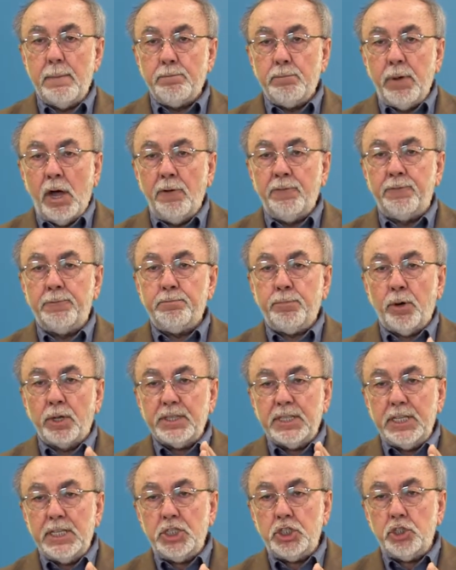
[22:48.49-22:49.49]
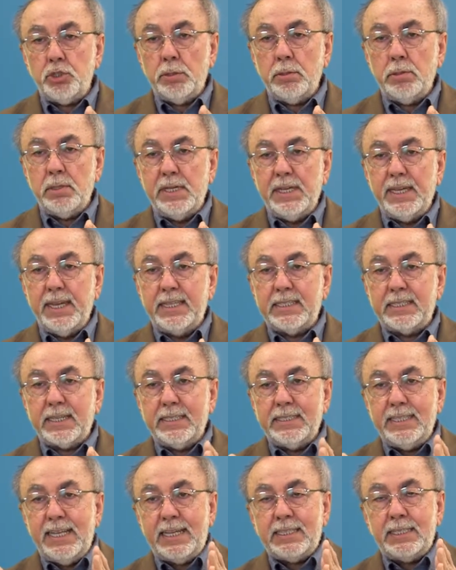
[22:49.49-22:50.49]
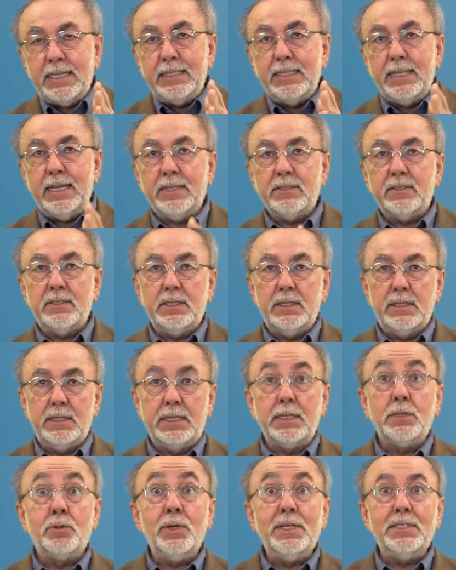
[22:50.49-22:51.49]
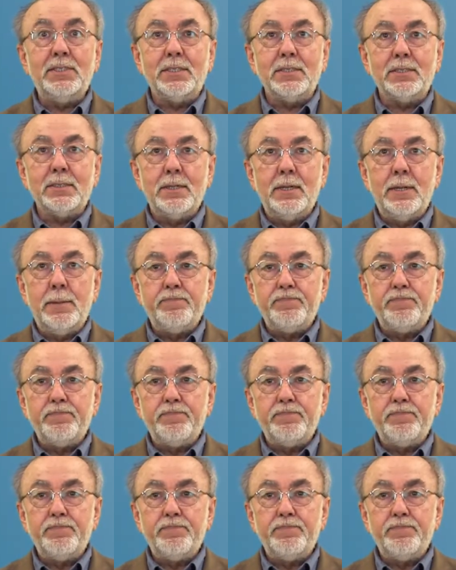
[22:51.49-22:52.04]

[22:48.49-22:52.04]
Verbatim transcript: both potential and connectedness increases.